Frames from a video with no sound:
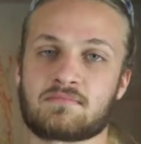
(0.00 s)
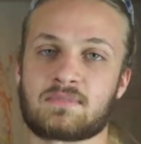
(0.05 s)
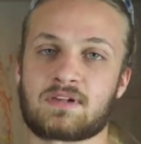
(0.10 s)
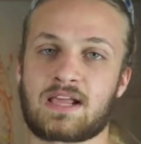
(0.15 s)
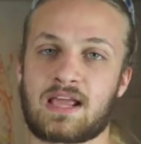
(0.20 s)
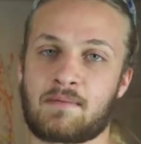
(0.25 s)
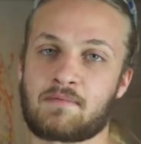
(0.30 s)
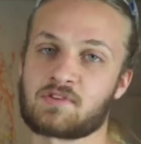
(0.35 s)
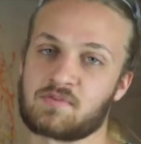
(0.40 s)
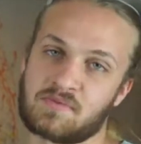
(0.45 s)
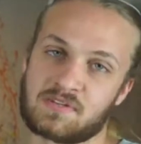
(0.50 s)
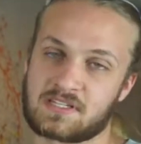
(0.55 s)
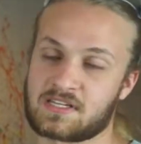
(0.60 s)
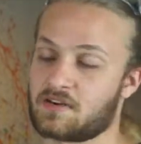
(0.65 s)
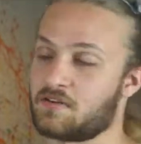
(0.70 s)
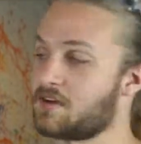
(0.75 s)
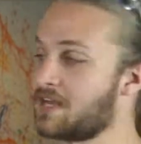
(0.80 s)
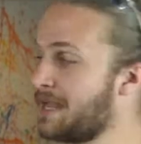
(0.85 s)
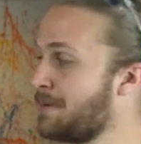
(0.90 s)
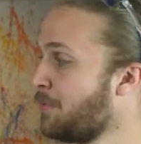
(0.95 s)
cameras with a
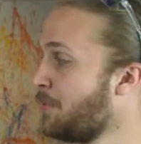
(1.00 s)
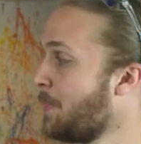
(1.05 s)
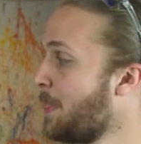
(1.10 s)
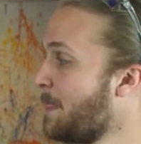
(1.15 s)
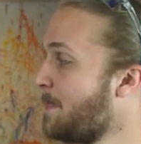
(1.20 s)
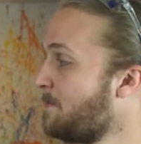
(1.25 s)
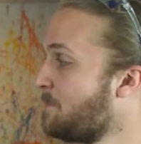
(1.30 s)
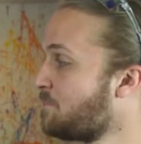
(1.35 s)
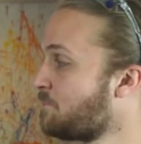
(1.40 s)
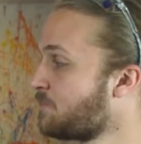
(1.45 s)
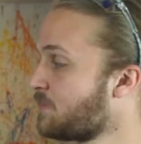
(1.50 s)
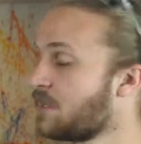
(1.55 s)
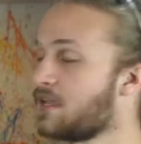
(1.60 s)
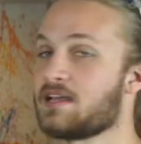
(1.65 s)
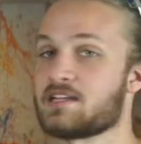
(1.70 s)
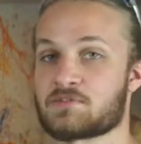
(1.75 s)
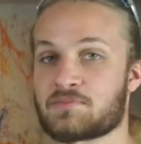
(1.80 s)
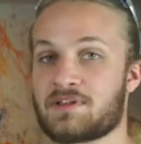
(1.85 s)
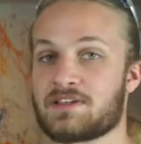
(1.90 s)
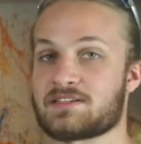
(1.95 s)
single cable
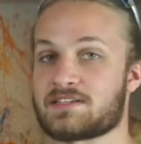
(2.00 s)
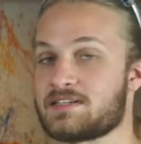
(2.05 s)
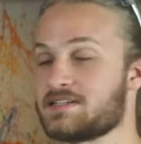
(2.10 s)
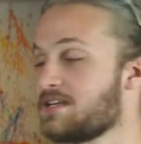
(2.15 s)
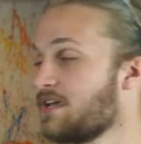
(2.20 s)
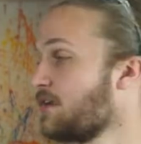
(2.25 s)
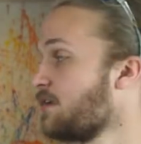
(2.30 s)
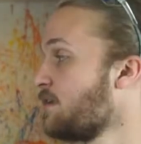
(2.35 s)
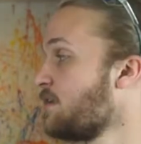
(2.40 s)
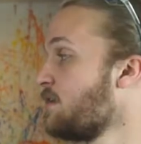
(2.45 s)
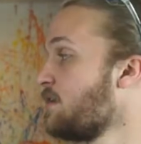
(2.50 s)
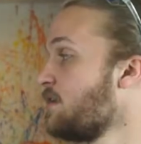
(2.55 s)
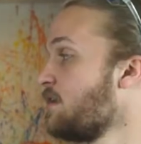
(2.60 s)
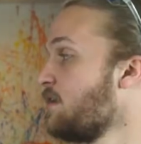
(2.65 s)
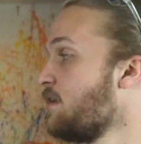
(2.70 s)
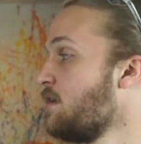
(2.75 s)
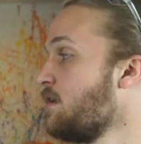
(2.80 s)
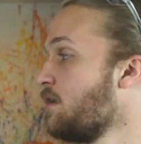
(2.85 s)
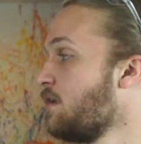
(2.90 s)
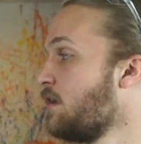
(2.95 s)
as well as get data.
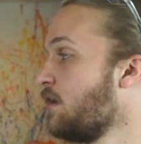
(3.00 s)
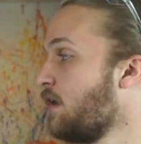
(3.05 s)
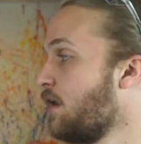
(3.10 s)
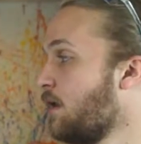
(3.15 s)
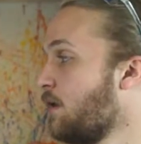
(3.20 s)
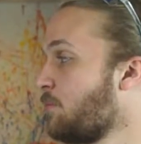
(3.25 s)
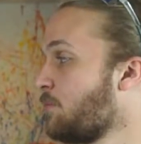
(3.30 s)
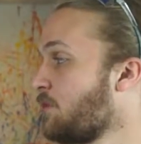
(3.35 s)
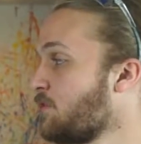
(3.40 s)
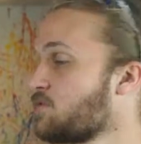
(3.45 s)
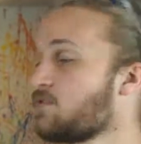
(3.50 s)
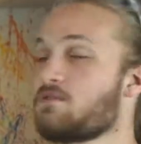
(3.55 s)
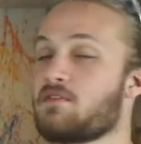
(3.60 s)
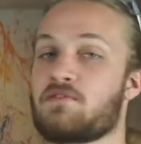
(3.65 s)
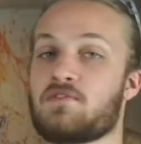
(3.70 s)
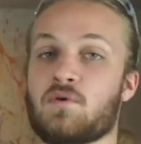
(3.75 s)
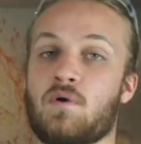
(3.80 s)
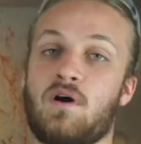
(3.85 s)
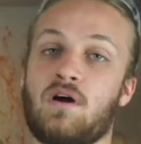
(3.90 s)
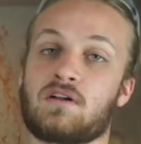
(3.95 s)
We also have a
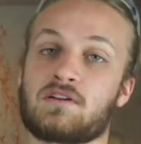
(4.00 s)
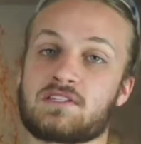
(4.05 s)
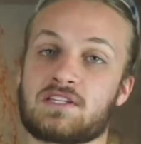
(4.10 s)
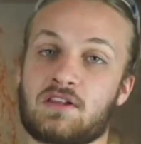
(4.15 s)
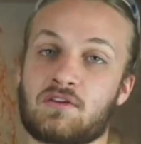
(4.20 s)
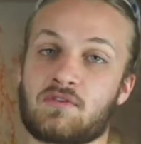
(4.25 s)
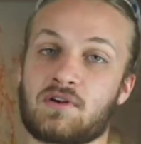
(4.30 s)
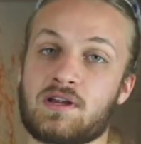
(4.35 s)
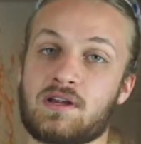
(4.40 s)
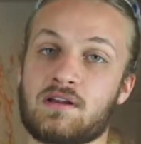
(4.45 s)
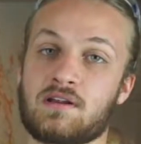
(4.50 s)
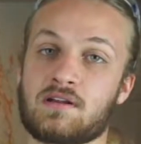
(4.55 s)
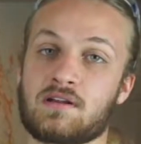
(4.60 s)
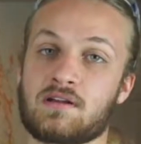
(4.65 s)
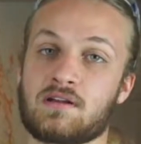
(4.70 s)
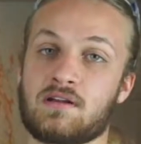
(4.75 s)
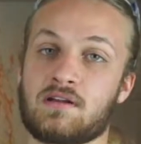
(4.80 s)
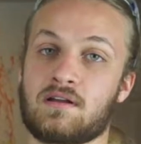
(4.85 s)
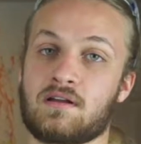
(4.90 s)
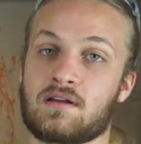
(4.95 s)
few auxiliary
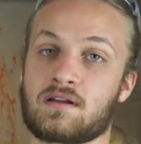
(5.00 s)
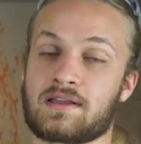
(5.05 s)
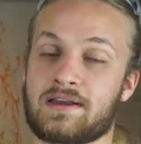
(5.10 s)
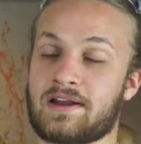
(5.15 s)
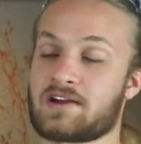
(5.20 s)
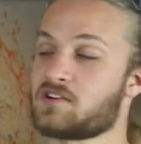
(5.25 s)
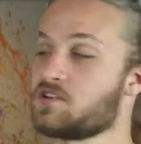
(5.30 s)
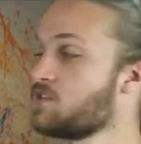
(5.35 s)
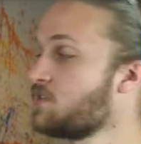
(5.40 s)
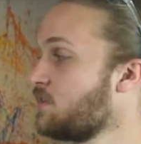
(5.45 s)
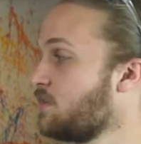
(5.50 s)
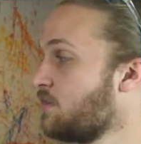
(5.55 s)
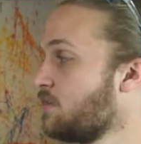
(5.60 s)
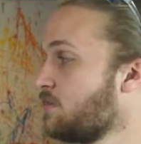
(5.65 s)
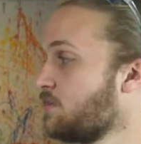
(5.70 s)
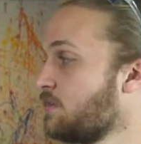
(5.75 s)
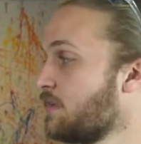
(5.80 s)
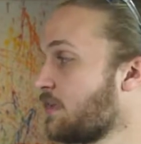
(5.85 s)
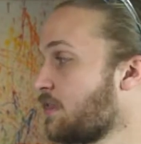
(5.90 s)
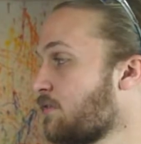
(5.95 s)
connections here.
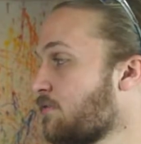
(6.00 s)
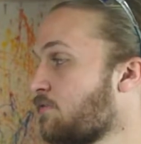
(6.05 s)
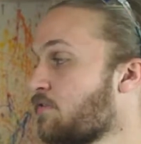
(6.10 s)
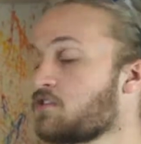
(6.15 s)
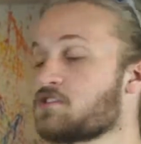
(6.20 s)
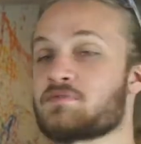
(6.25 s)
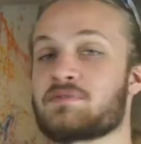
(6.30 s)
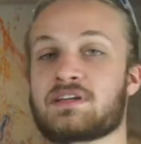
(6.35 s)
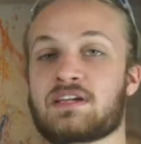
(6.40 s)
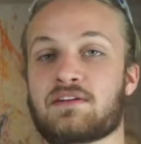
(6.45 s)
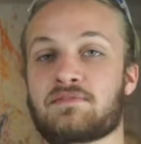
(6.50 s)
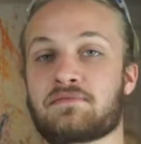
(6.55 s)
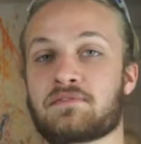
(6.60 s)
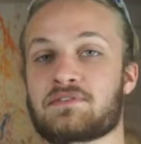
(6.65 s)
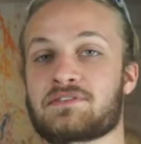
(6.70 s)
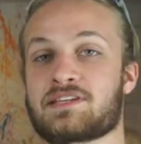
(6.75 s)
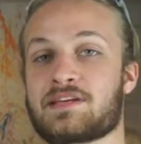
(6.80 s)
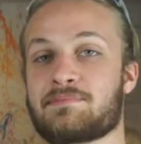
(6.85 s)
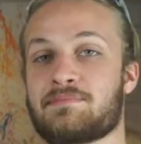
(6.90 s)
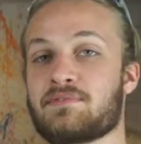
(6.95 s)
Like the first one here, for
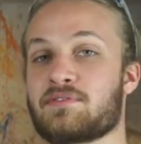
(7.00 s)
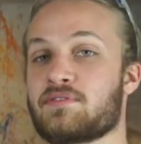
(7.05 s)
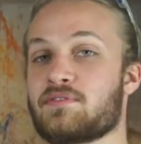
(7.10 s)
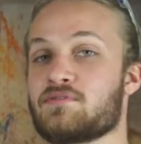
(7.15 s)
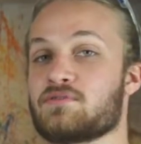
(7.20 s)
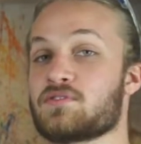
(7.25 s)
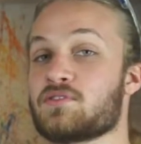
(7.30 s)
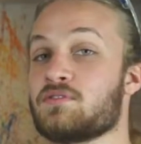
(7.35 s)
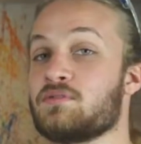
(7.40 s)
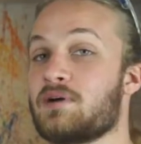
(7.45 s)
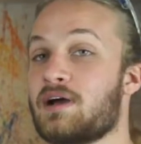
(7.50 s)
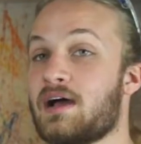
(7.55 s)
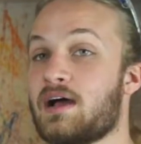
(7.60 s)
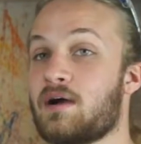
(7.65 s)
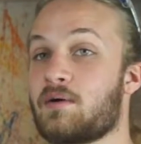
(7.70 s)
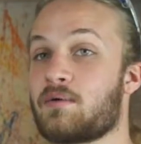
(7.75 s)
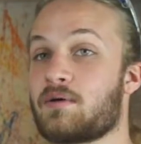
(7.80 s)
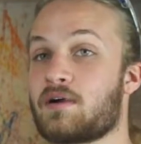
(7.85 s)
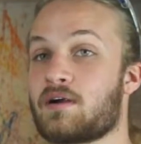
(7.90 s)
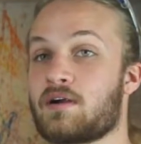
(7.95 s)
example, goes to
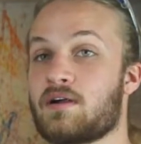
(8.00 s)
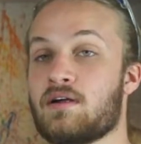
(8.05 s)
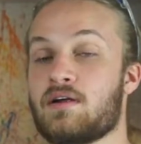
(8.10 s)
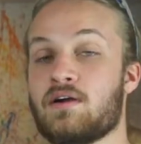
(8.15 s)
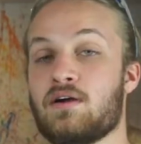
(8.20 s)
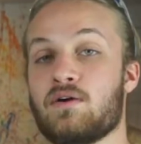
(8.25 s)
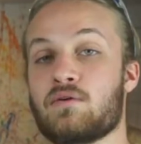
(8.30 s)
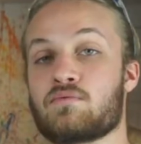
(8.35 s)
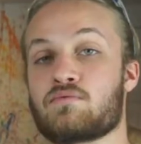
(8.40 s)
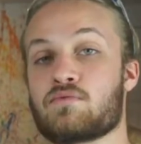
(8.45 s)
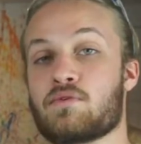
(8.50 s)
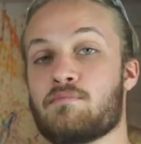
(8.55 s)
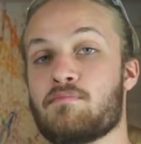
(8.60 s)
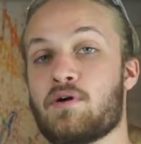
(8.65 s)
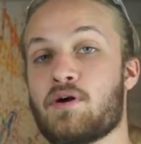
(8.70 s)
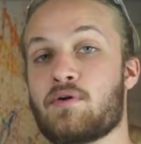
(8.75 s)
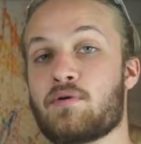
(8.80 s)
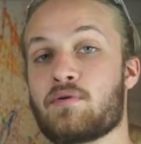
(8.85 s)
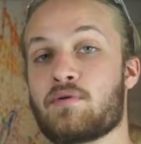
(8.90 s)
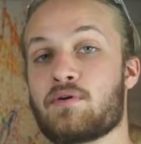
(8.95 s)
our
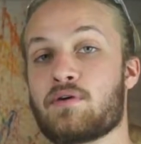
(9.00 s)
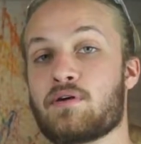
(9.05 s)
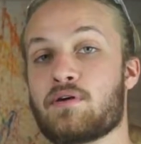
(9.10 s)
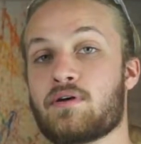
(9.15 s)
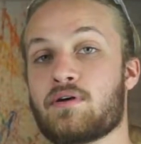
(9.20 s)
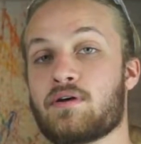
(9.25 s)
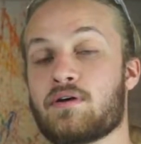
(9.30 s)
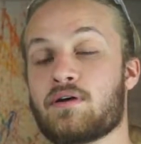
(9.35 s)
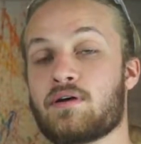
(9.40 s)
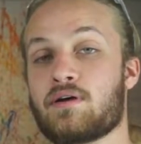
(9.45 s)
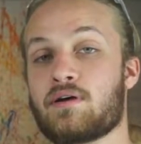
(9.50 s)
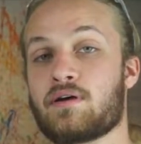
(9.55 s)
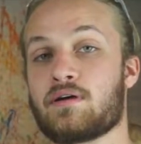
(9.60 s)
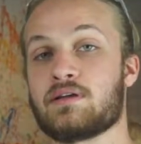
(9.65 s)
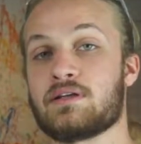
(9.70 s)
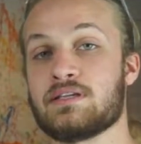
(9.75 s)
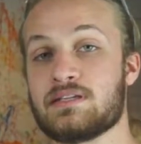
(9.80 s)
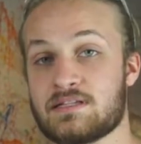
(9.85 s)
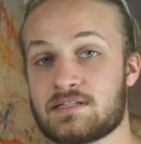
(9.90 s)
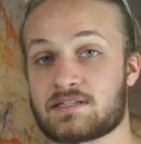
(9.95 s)
remote
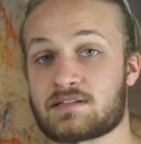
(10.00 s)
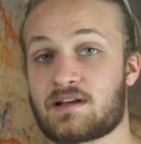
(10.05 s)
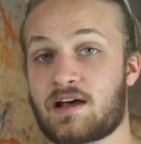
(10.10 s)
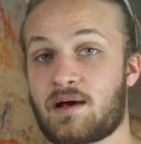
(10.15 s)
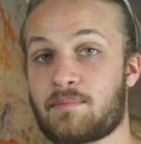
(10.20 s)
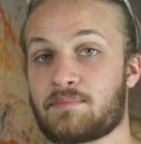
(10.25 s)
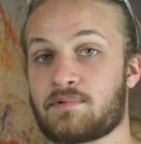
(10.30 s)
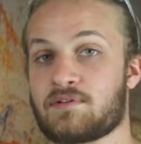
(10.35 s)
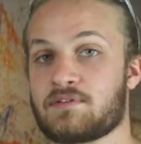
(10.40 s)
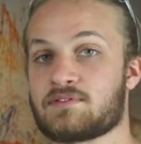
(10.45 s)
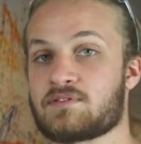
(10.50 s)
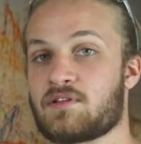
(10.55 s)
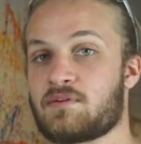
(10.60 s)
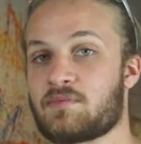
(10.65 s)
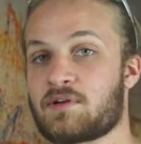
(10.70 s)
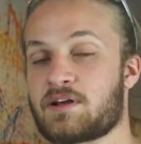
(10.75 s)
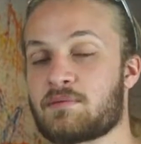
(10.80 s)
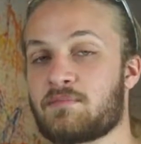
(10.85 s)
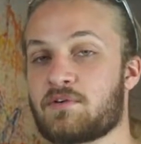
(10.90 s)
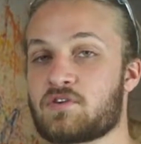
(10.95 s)
e-stop so that
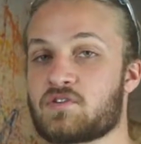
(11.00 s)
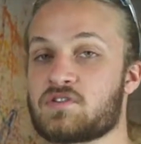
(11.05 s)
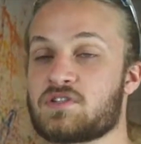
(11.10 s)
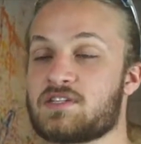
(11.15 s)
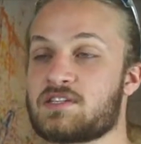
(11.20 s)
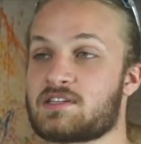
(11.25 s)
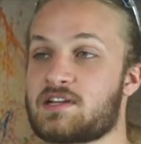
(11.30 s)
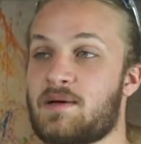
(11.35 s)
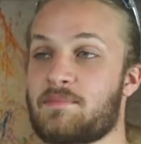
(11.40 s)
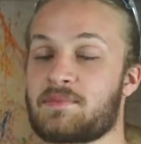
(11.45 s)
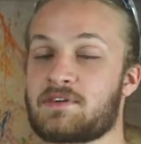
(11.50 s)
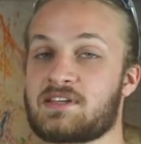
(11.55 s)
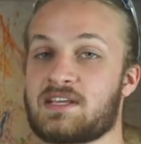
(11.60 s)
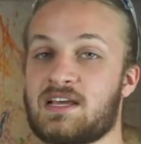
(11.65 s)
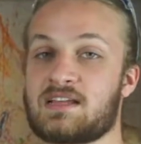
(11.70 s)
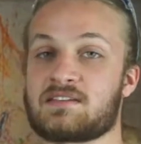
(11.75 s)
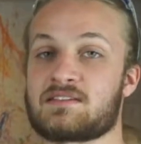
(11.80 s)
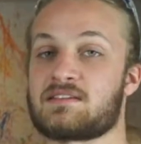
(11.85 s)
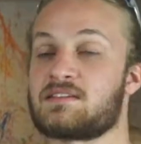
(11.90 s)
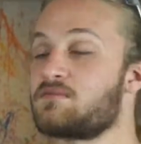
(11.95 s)
we can emergency stop the
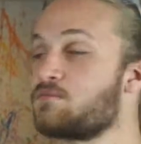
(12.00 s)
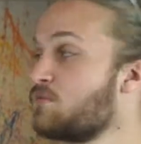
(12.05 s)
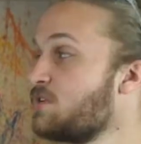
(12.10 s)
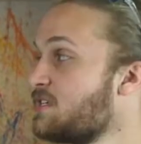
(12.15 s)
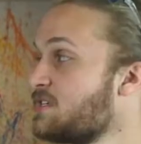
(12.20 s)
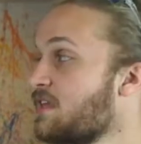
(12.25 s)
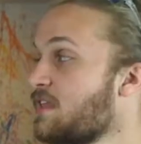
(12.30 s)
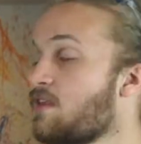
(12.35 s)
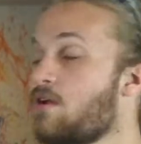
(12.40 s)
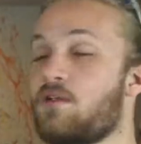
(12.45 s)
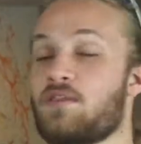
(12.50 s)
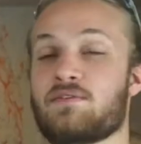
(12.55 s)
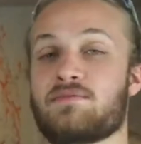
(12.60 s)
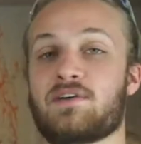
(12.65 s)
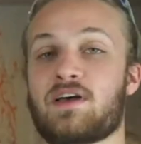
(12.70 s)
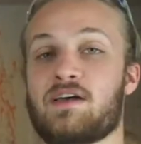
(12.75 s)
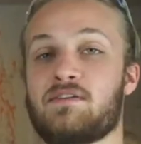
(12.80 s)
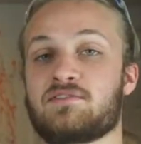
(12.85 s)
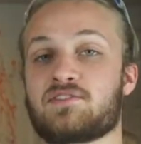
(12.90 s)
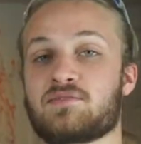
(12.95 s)
test and reset all the
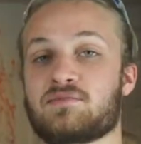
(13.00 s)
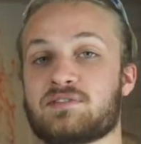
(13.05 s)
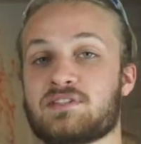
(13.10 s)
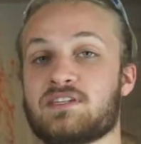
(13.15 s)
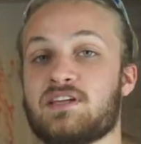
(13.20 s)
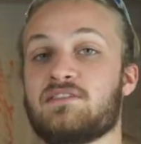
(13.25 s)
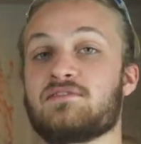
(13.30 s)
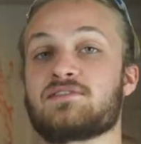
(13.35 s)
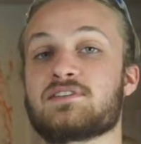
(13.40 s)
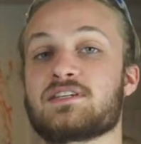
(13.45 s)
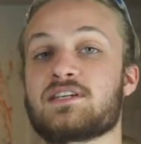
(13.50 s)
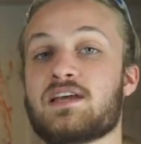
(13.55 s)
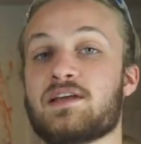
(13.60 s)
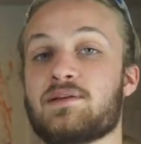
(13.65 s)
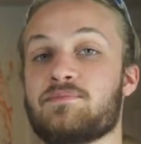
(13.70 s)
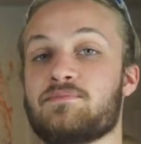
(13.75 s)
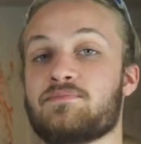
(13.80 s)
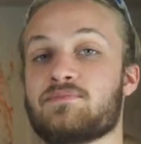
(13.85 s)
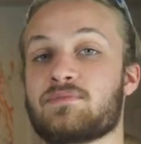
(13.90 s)
valves to a safe state